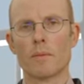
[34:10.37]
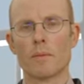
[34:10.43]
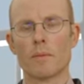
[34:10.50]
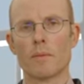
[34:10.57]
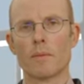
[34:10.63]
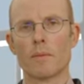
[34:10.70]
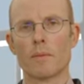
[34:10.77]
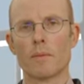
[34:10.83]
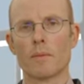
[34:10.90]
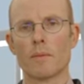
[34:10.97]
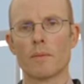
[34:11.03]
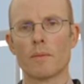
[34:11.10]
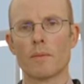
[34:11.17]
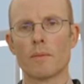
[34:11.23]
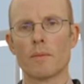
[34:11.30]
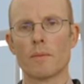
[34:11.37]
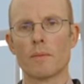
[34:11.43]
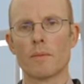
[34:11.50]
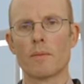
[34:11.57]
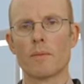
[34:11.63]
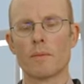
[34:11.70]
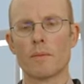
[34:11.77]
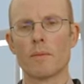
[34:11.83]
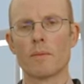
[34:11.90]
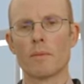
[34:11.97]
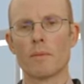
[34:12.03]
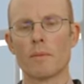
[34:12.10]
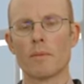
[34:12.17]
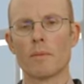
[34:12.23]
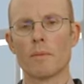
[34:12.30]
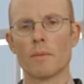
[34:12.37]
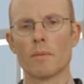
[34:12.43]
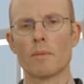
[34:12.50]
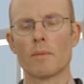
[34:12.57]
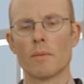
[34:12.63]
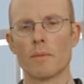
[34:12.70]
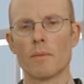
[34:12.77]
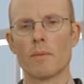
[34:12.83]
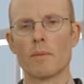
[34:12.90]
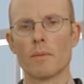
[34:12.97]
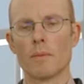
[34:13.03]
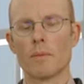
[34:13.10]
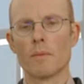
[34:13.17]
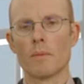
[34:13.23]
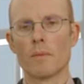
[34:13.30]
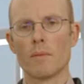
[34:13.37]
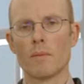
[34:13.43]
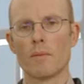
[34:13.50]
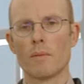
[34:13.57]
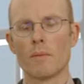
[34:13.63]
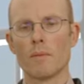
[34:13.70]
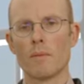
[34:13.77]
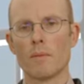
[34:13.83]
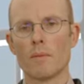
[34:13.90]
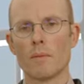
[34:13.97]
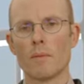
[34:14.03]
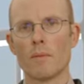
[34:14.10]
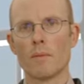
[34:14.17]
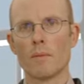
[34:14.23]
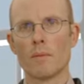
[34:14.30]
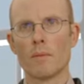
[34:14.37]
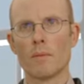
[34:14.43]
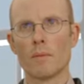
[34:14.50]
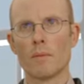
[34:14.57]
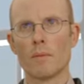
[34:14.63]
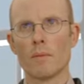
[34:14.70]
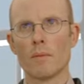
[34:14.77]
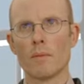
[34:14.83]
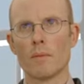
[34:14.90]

[no speech]